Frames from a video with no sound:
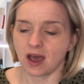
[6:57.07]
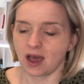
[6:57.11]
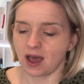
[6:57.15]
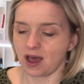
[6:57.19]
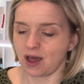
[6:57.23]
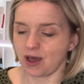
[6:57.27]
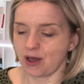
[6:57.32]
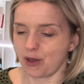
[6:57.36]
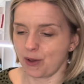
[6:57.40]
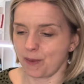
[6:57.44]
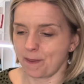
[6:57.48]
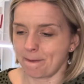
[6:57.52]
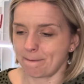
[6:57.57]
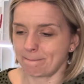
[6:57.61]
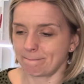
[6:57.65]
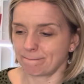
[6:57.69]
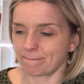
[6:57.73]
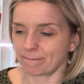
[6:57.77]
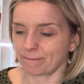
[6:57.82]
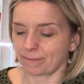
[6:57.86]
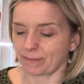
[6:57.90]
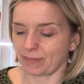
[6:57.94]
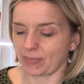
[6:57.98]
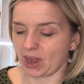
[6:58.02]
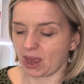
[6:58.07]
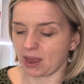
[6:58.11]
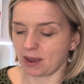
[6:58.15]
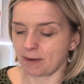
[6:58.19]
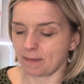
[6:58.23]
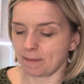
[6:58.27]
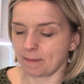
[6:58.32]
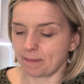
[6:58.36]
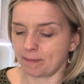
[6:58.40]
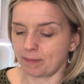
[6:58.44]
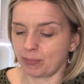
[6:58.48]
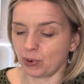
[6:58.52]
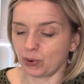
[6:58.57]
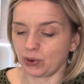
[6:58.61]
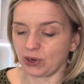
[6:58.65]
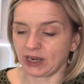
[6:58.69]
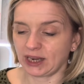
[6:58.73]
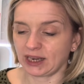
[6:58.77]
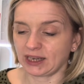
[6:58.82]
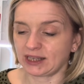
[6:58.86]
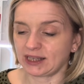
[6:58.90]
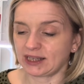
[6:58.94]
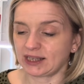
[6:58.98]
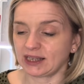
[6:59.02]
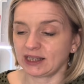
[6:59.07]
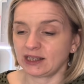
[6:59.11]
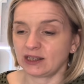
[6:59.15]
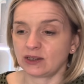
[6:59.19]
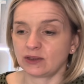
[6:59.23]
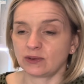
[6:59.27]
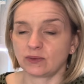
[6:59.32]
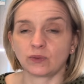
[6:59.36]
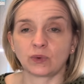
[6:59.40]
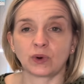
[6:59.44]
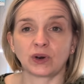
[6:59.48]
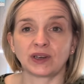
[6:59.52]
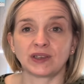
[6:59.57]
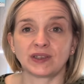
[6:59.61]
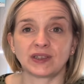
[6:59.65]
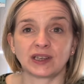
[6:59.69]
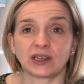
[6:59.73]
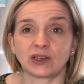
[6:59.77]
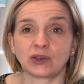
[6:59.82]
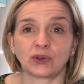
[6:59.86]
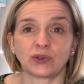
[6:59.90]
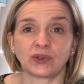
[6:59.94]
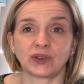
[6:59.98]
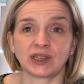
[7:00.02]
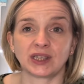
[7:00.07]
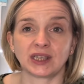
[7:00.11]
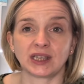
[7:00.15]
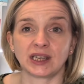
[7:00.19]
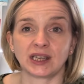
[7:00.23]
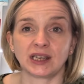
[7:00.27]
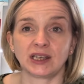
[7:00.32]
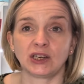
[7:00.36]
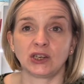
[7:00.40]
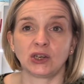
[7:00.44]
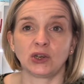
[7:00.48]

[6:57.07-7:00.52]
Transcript: But it did what it said on the tin.